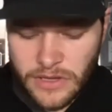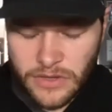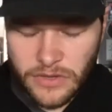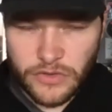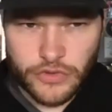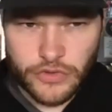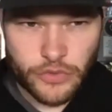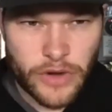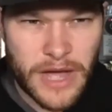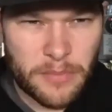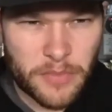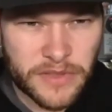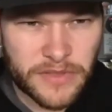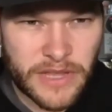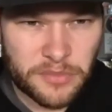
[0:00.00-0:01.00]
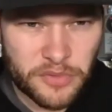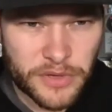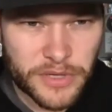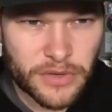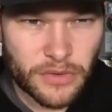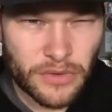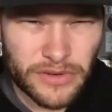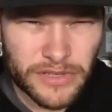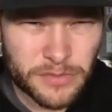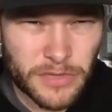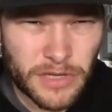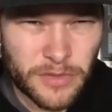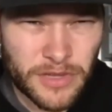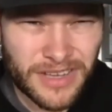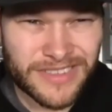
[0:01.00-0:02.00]
dropping that pre-chorus
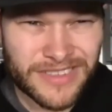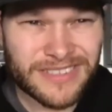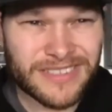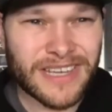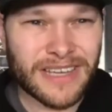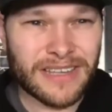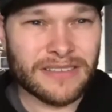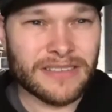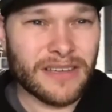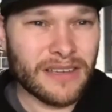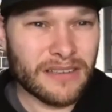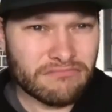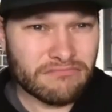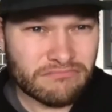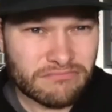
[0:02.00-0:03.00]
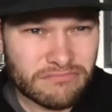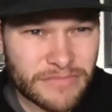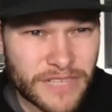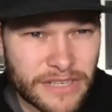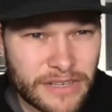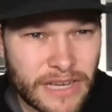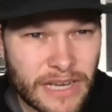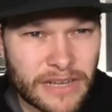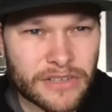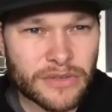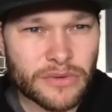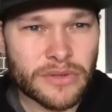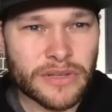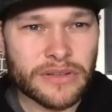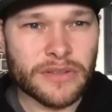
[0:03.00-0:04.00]
maybe on the second time and not
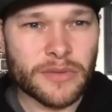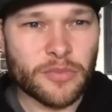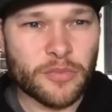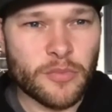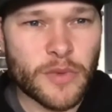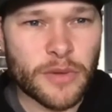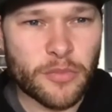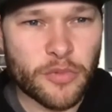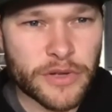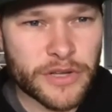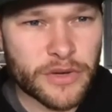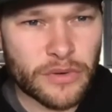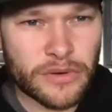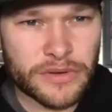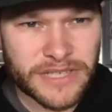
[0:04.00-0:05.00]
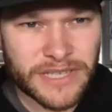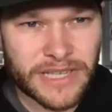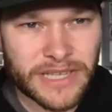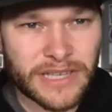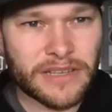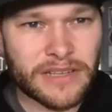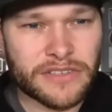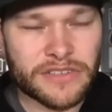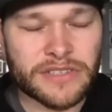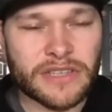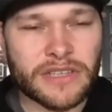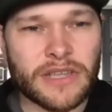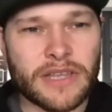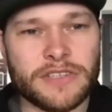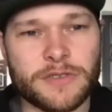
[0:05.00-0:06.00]
doing a pre-chorus again. It
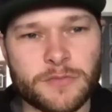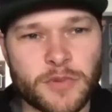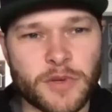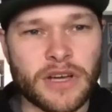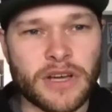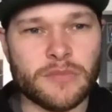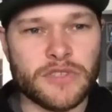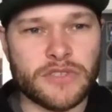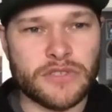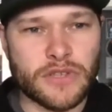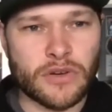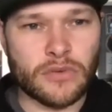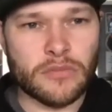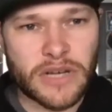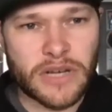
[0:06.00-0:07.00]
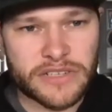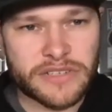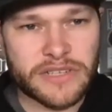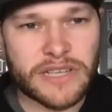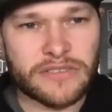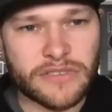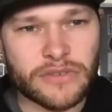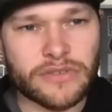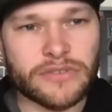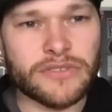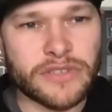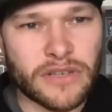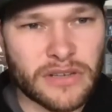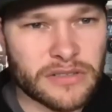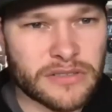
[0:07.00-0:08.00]
just becomes so much. Now, certain
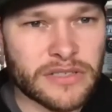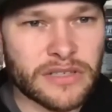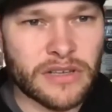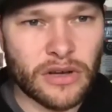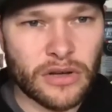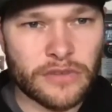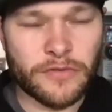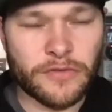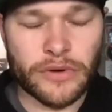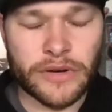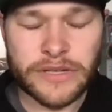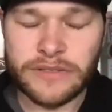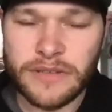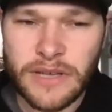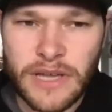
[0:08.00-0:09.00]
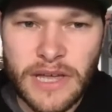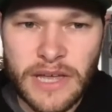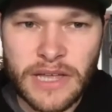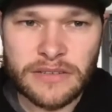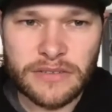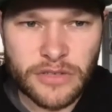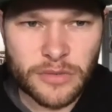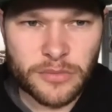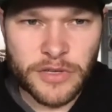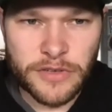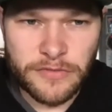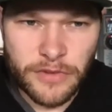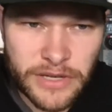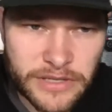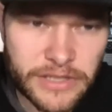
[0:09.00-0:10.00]
songs call for it, so don't be
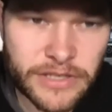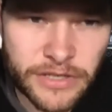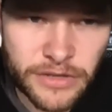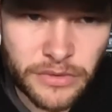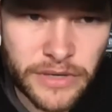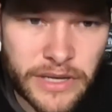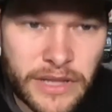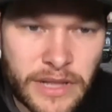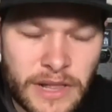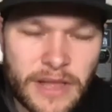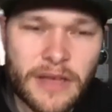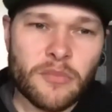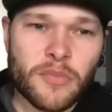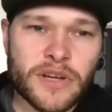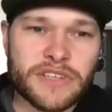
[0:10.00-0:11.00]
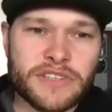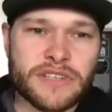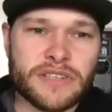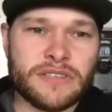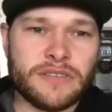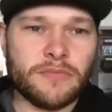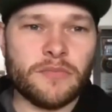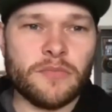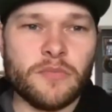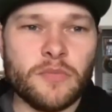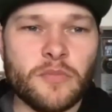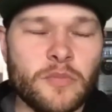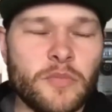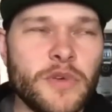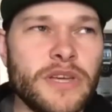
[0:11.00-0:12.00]
afraid to do it, but just
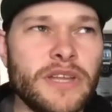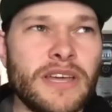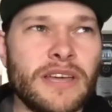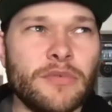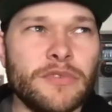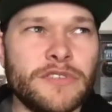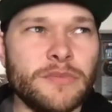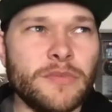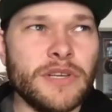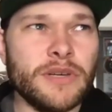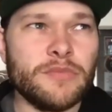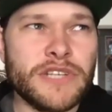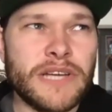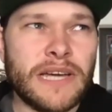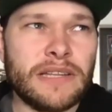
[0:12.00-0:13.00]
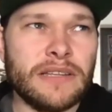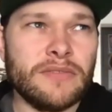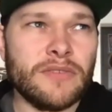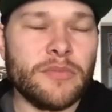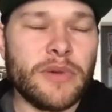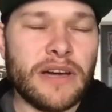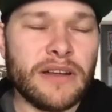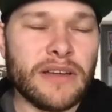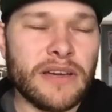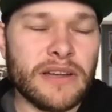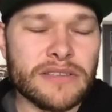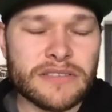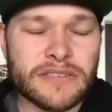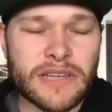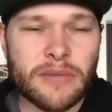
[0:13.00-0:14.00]
being able to be objective about it, kind
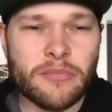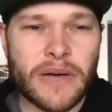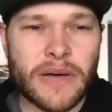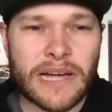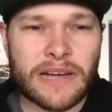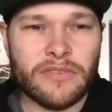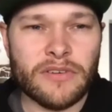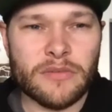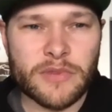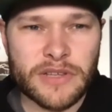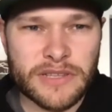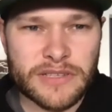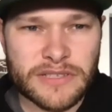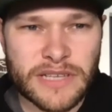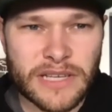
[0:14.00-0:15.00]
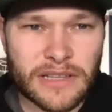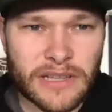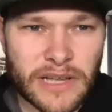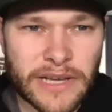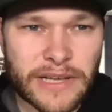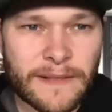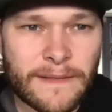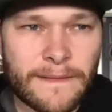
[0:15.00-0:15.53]
of step back from it and say, like,